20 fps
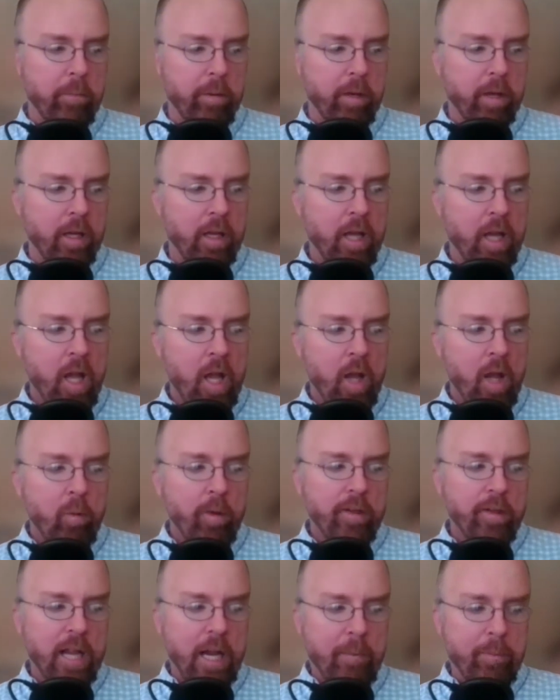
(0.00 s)
But
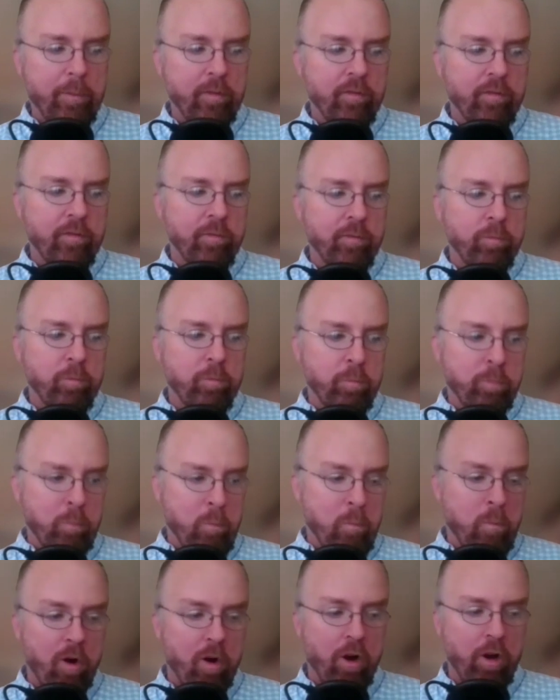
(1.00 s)
what type of
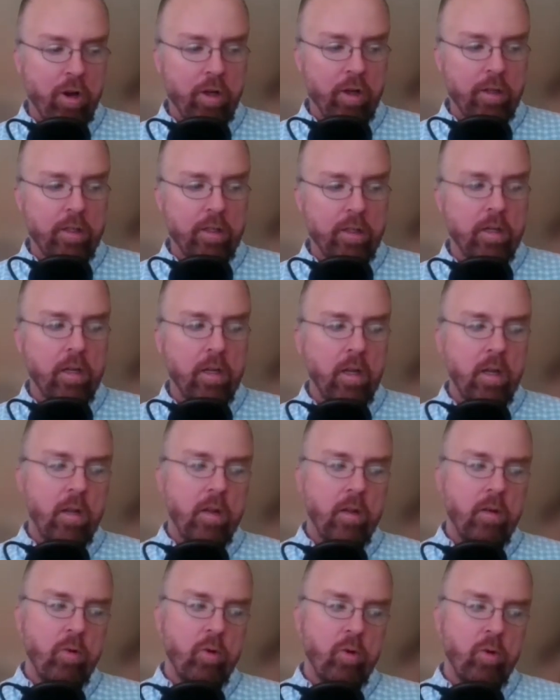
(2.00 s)
work
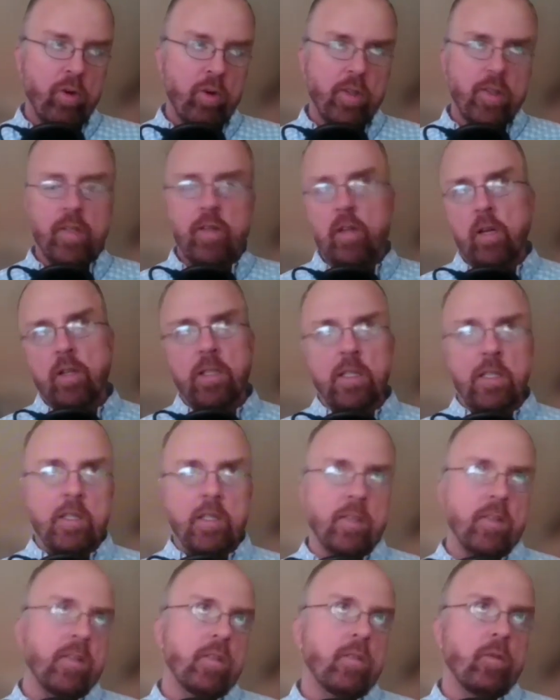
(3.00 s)
or
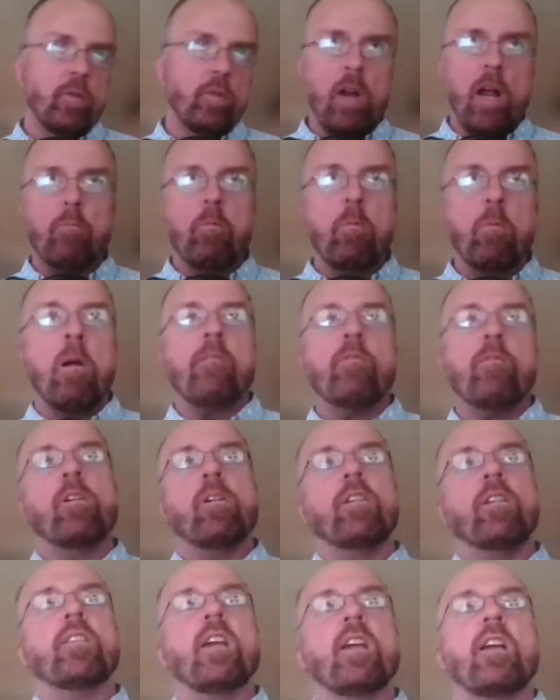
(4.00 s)
studies or whatever you
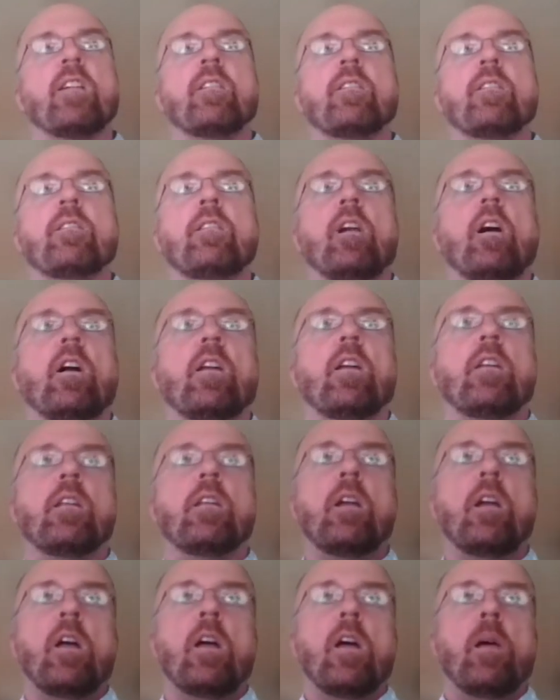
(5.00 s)
want to say is done
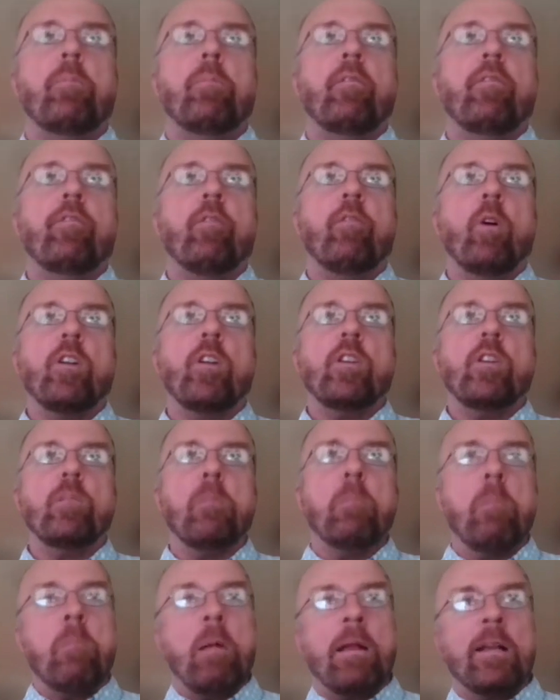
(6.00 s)
before
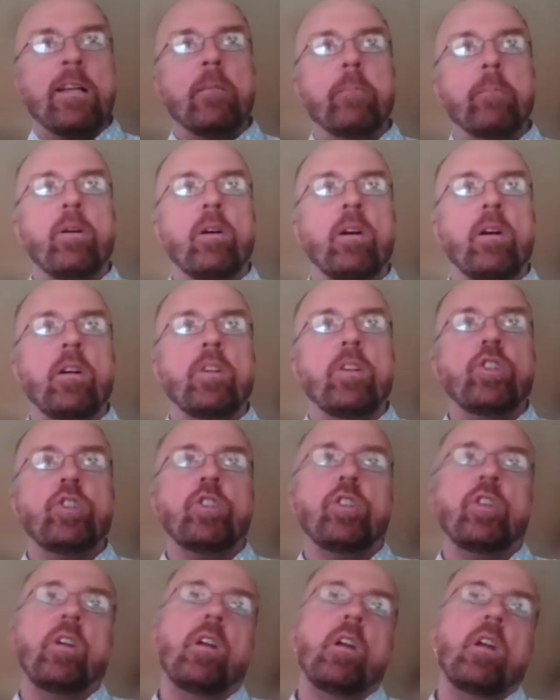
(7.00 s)
you make a push